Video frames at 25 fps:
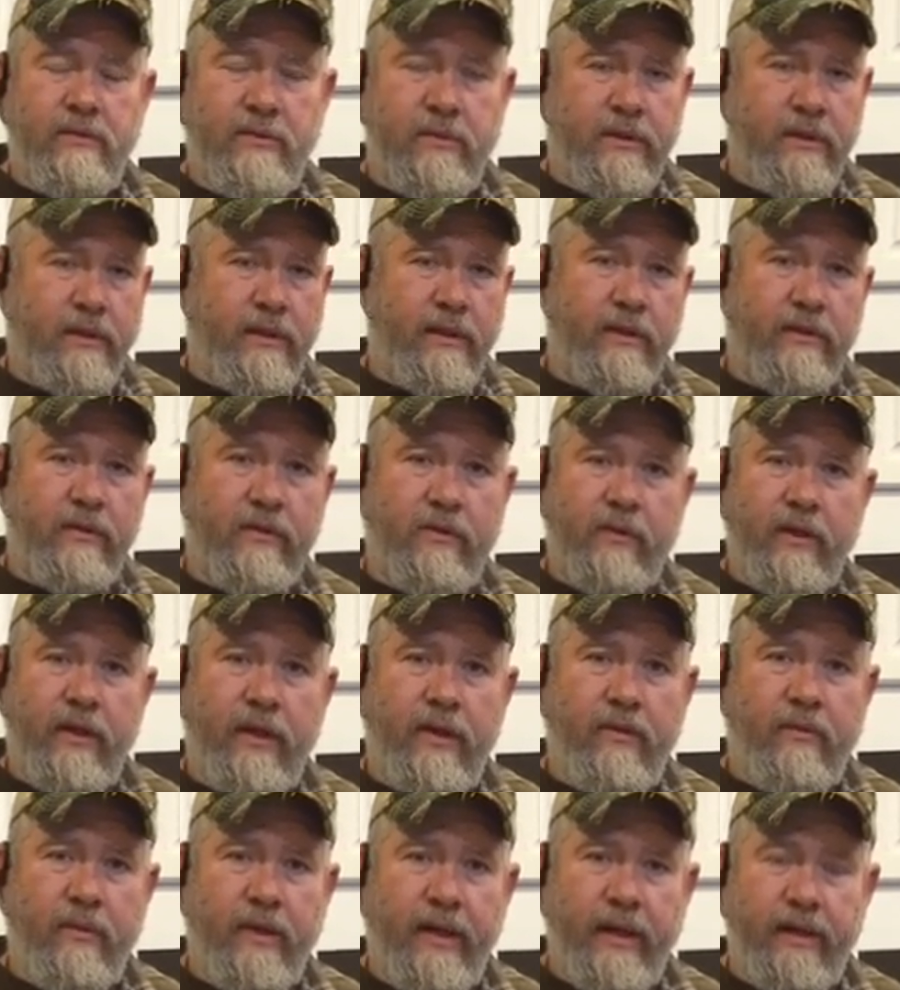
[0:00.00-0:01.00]
with a good
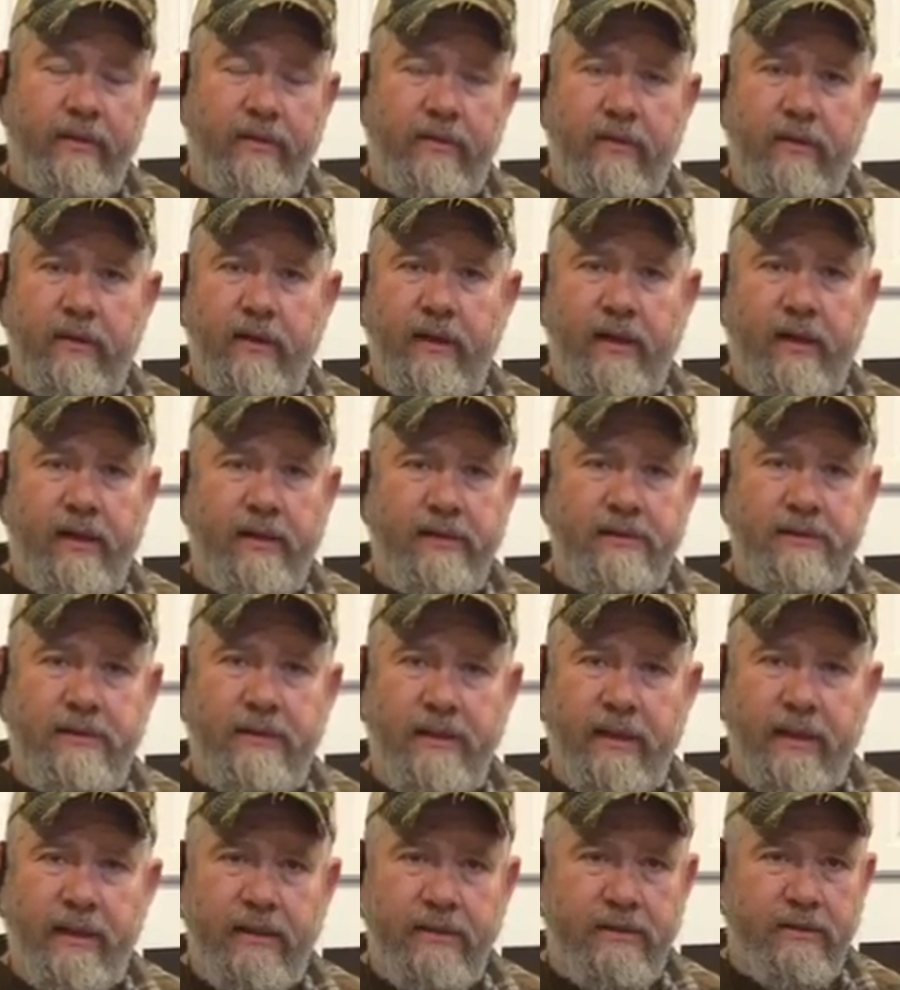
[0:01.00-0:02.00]
308,
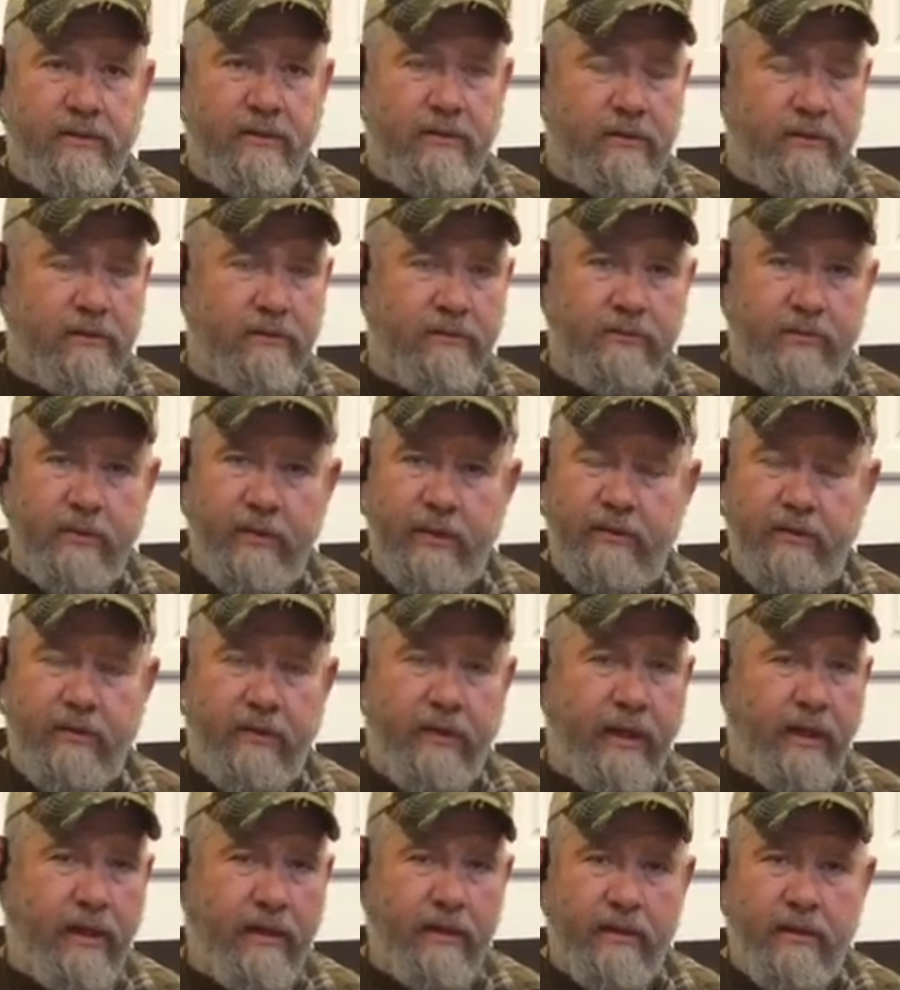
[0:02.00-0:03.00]
30-06 or
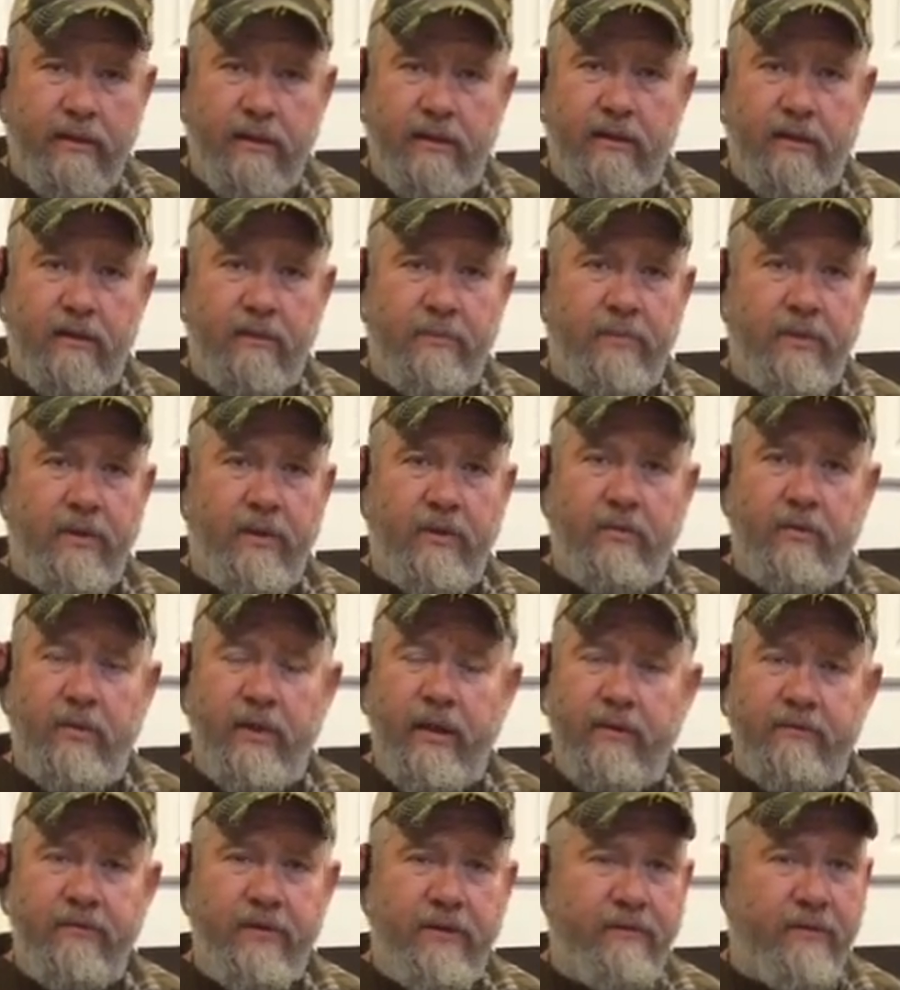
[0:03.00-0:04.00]
338 lapel,
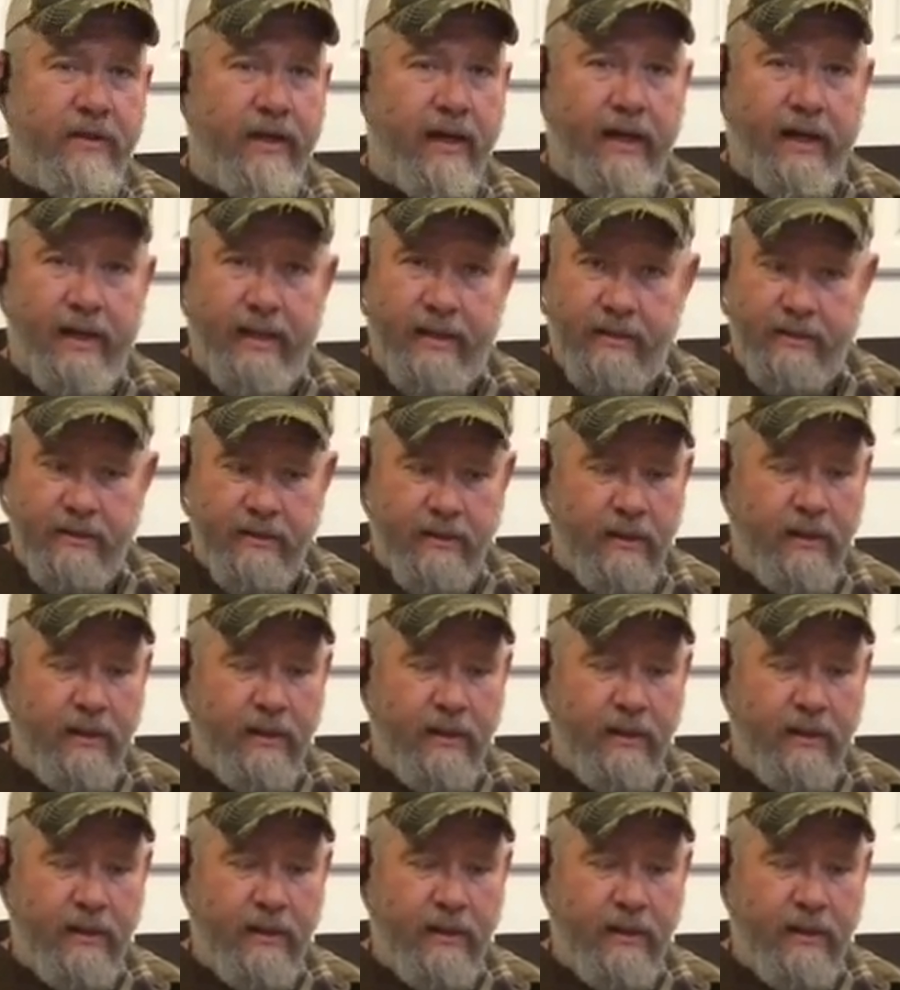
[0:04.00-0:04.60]
whatever you got.